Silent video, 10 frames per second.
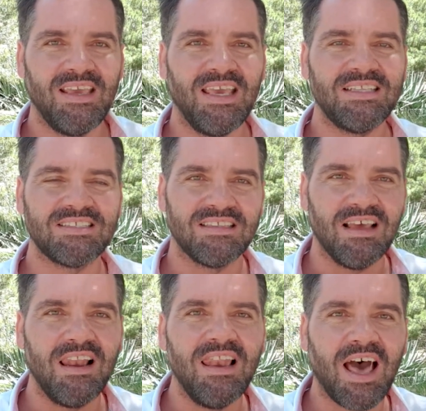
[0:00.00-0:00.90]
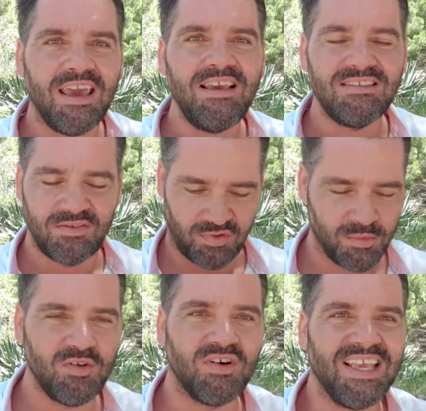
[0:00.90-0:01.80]
It's the light
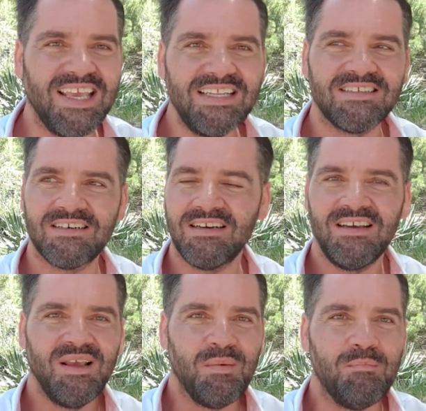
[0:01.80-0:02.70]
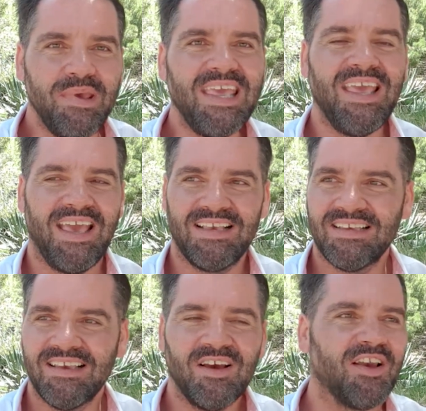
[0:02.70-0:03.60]
from your inner being